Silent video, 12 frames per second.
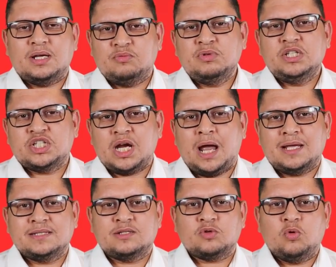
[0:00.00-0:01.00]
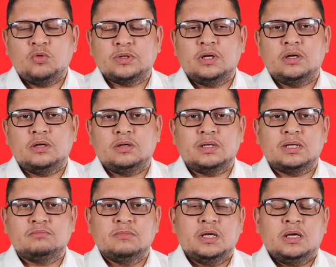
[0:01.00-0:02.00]
And each has its own
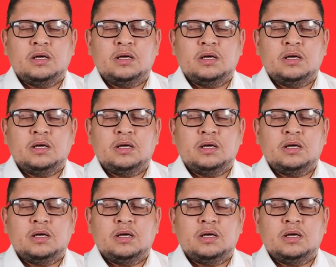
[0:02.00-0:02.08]
uh,